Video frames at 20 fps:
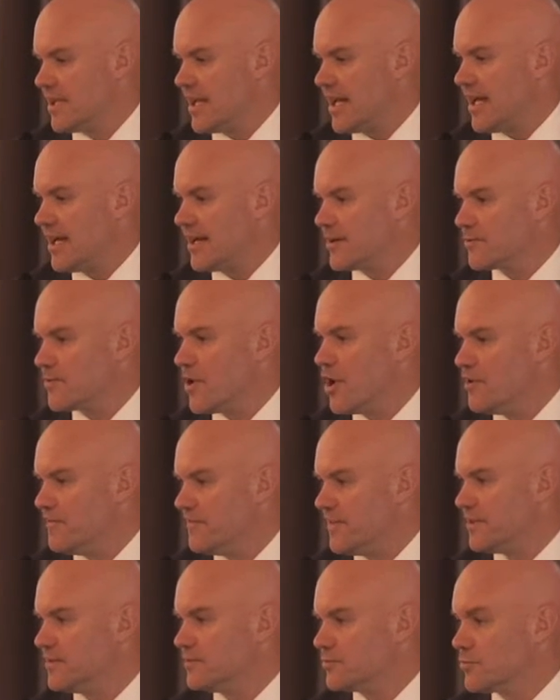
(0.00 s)
uh,
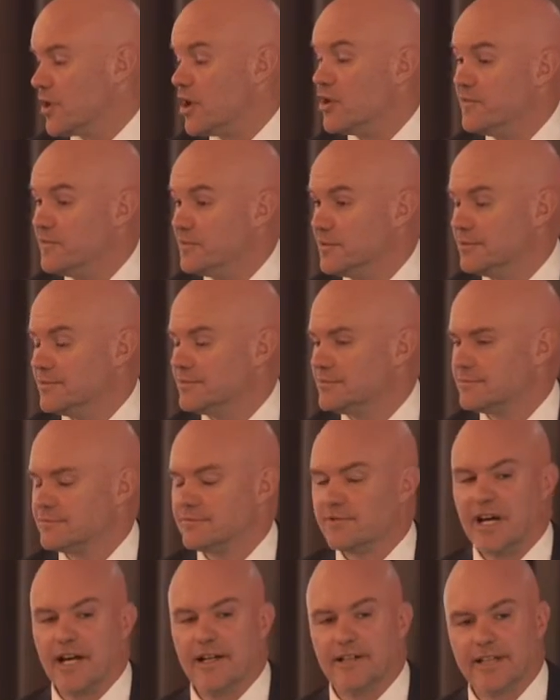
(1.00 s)
Rover, Rowville
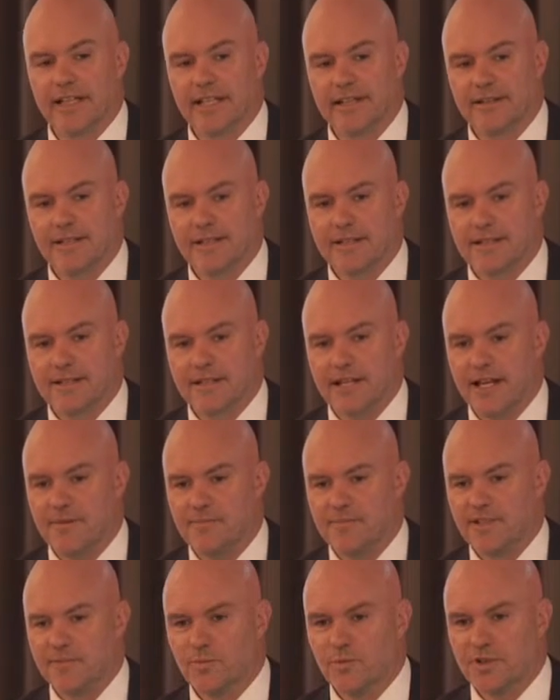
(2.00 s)
rail link that,
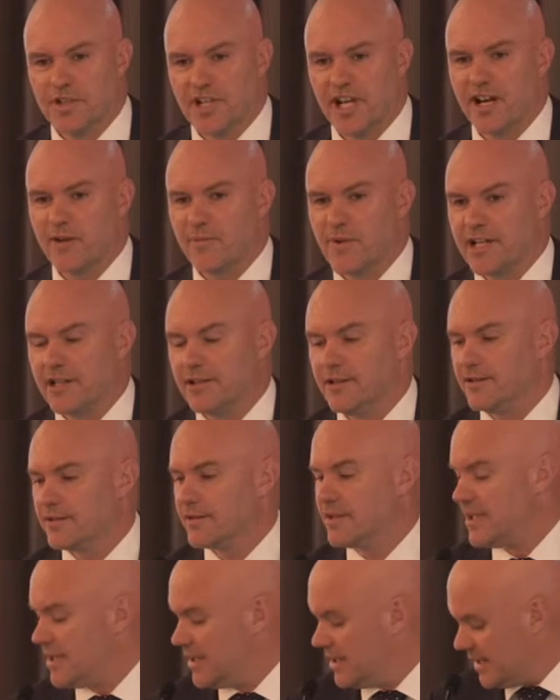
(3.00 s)
um, that would, you know, run
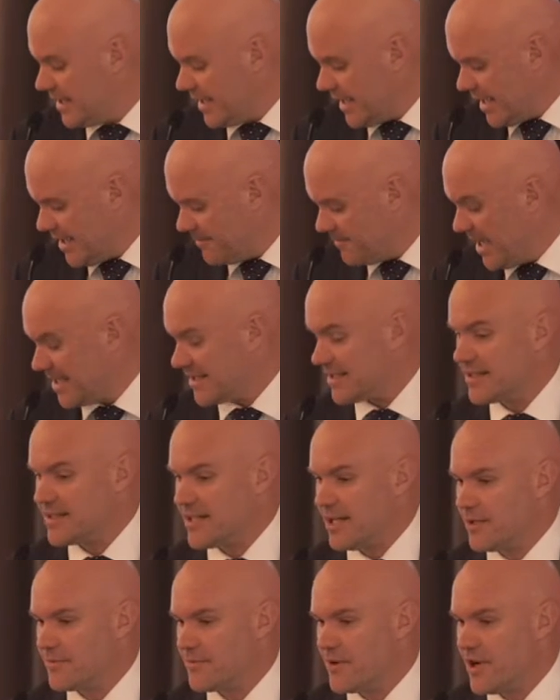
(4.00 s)
along um,
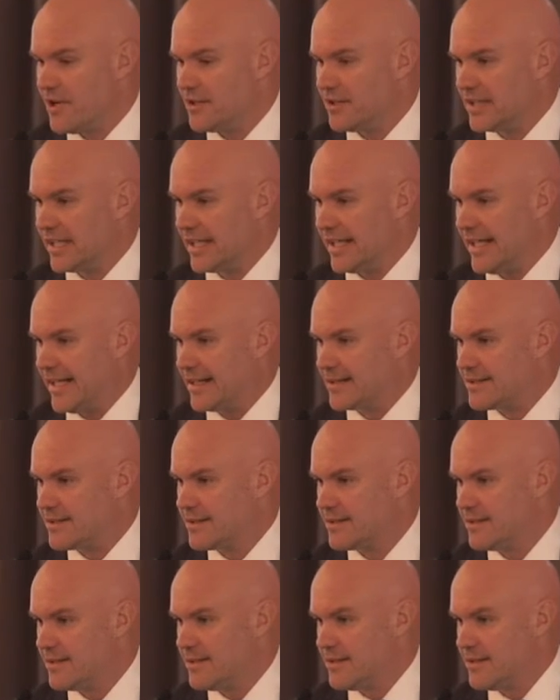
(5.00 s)
Huntingdale Road and connect